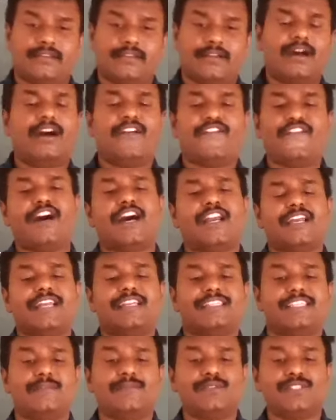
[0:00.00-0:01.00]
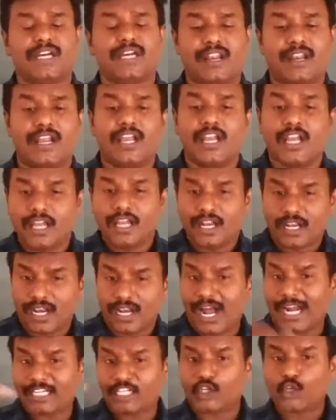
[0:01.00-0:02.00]
of organisms are
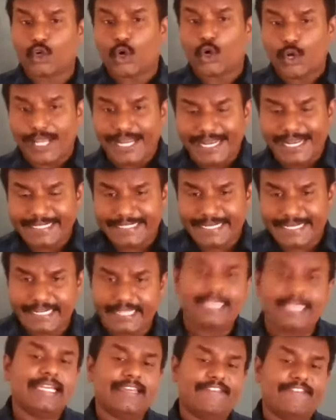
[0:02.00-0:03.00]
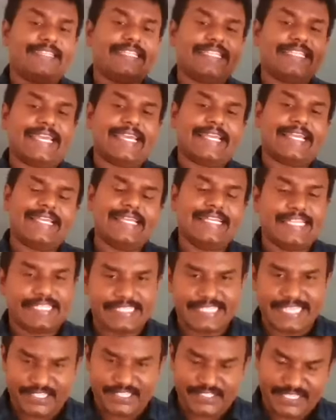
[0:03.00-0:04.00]
not correlated with their
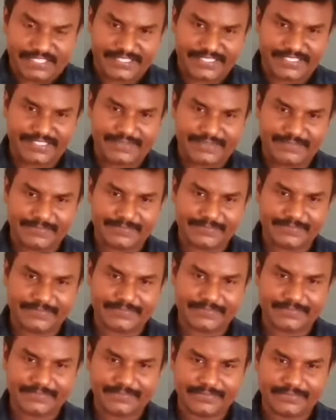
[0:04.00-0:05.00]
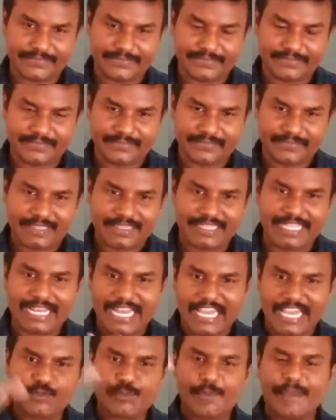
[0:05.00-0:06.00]
sizes. The
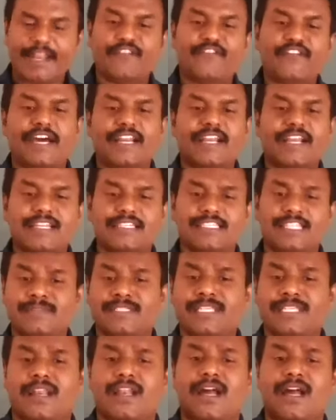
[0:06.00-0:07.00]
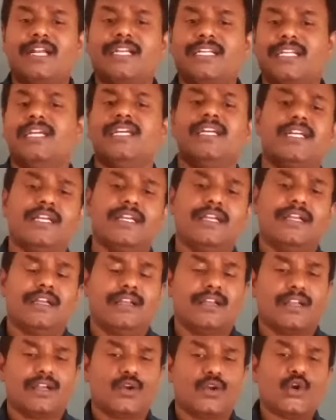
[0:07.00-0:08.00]
lifespan of organisms are not
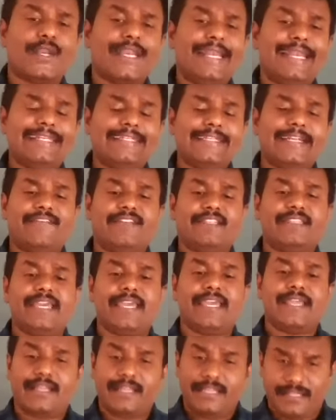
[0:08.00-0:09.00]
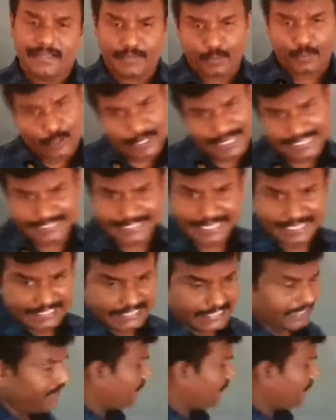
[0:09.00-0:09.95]
correlated with their body size.